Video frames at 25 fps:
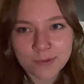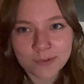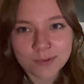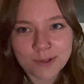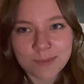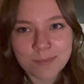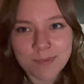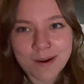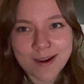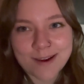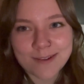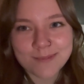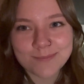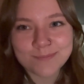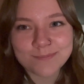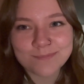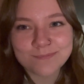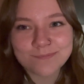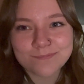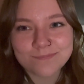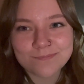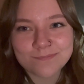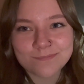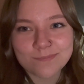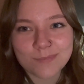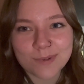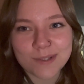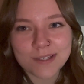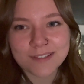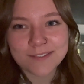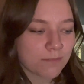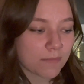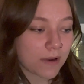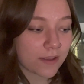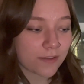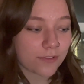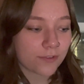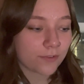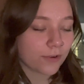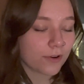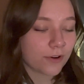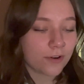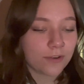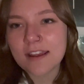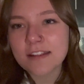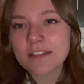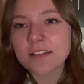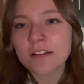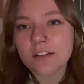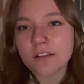really bad but my
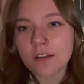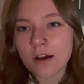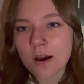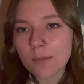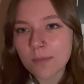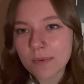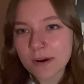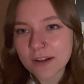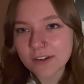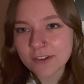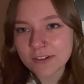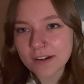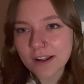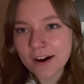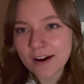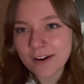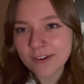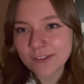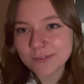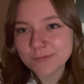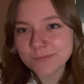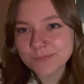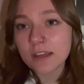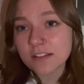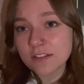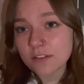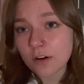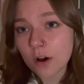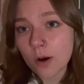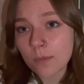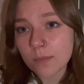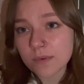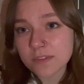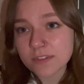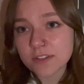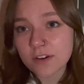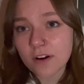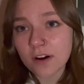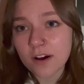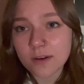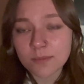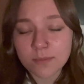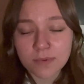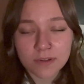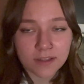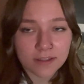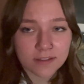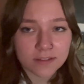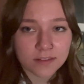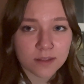throat, it's a lot better now. It's almost gone,
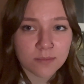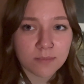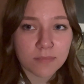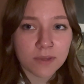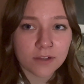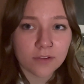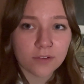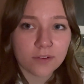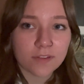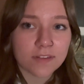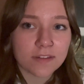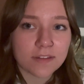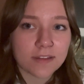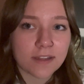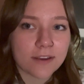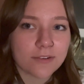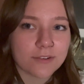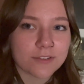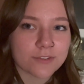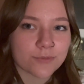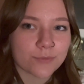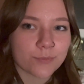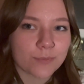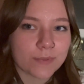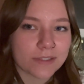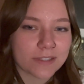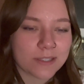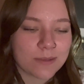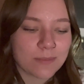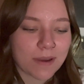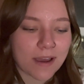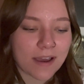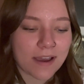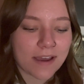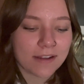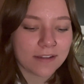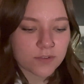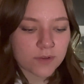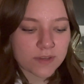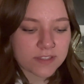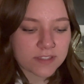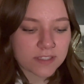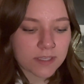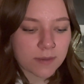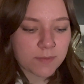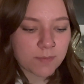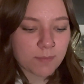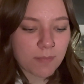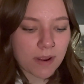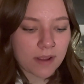but like the middle of the day was really bad. So I
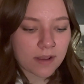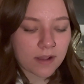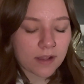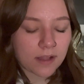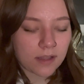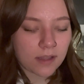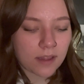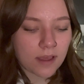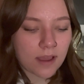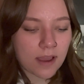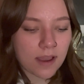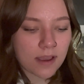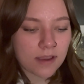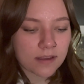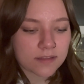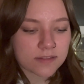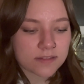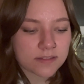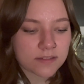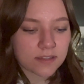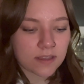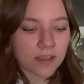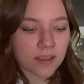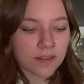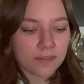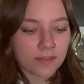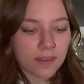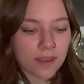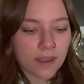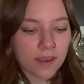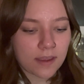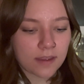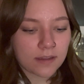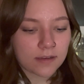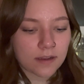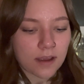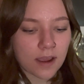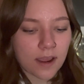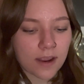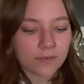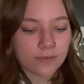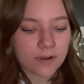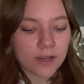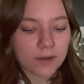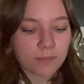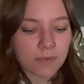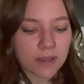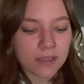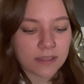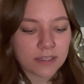skipped my class and then I
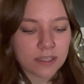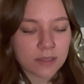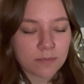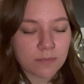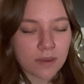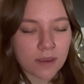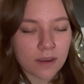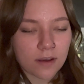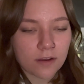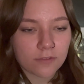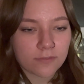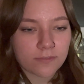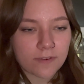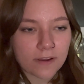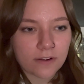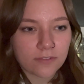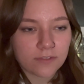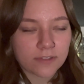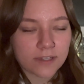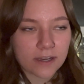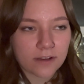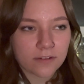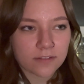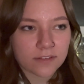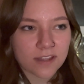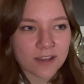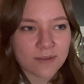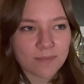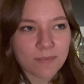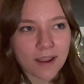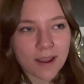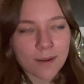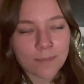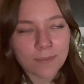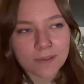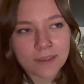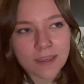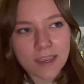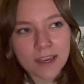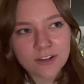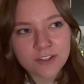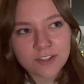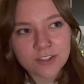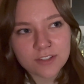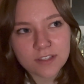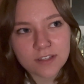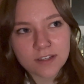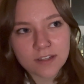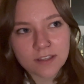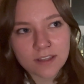read my email, found out that my
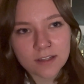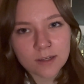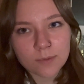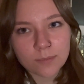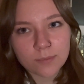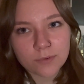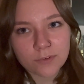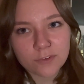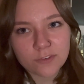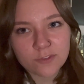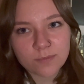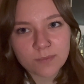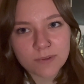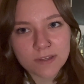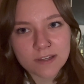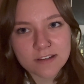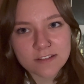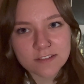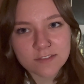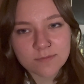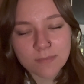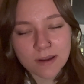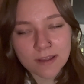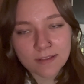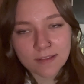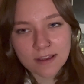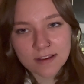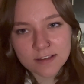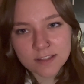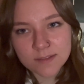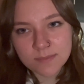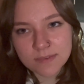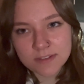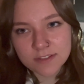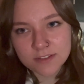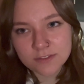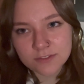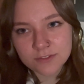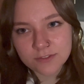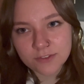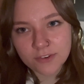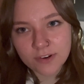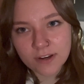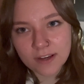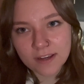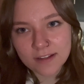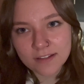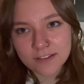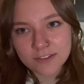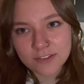application didn't get approved because of my last semester's
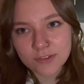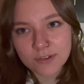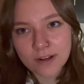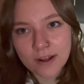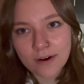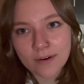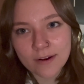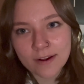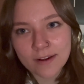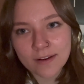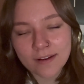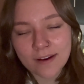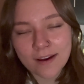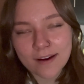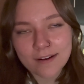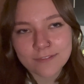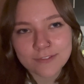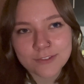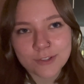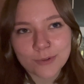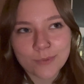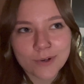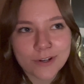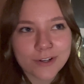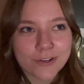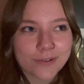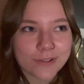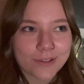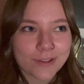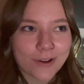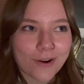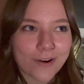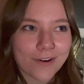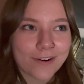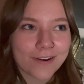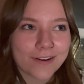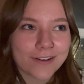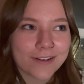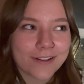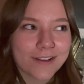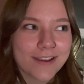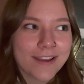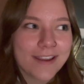grade. So now I have to work really hard